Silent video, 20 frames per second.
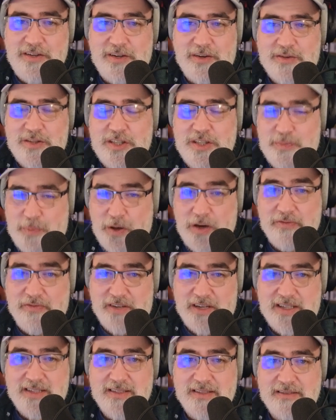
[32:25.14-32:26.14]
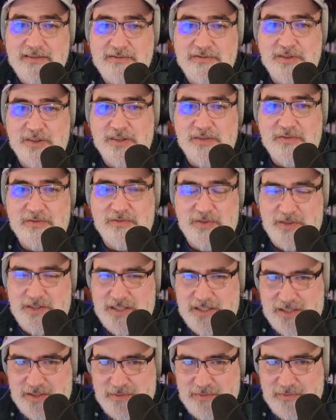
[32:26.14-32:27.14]
she's perfect for
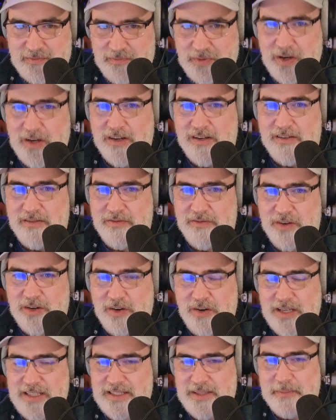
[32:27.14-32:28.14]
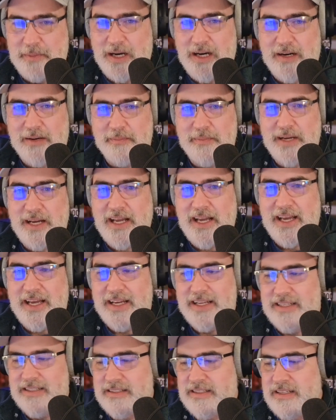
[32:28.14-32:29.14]
this part for Crazy Mom,
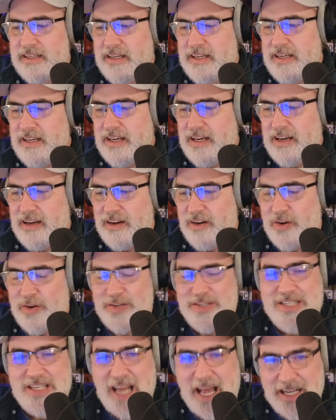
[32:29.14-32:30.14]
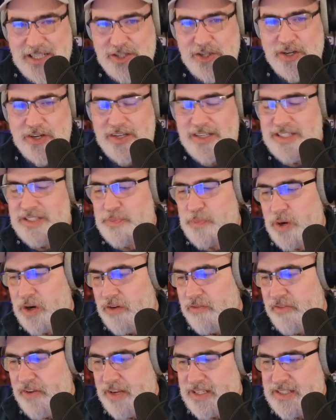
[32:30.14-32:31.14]
and her stature is
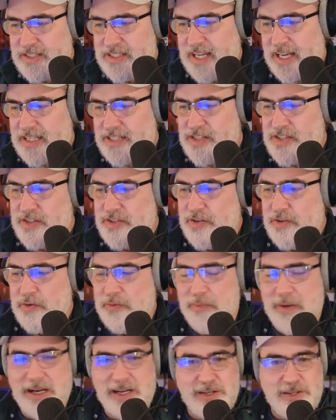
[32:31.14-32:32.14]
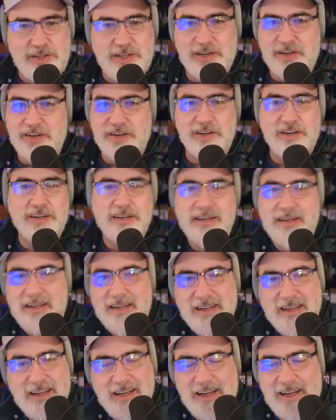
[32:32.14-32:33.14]
perfect next to Michael Lerner.
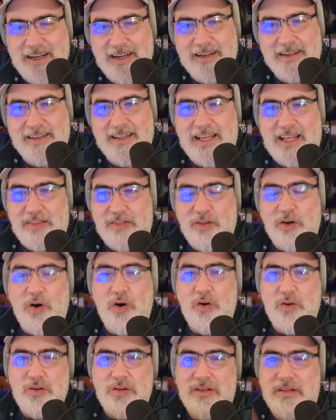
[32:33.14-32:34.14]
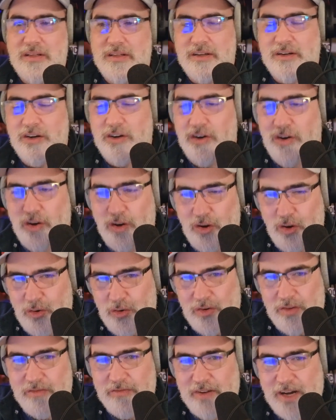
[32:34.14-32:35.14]
Like her
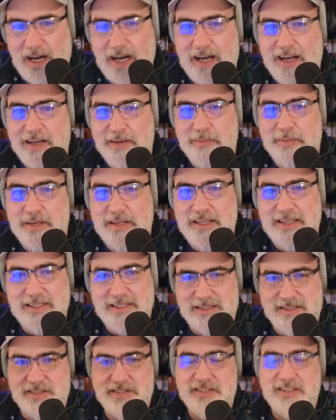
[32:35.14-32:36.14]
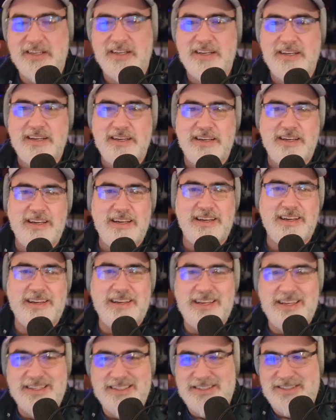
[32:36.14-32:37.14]
whole vibe is
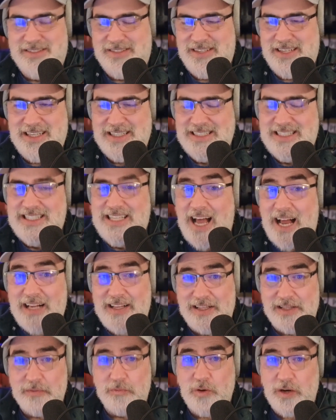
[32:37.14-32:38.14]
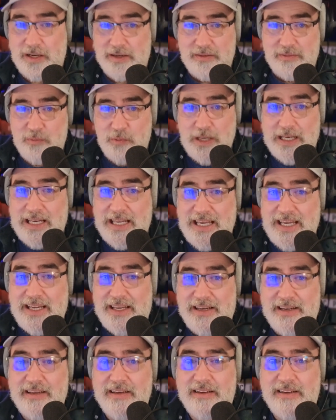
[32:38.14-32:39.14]
exactly what we
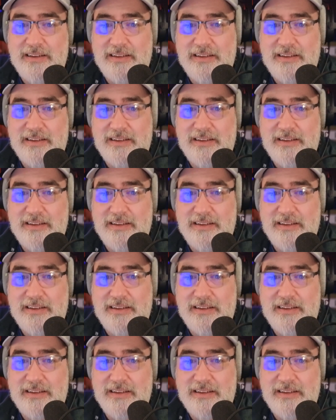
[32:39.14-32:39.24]
need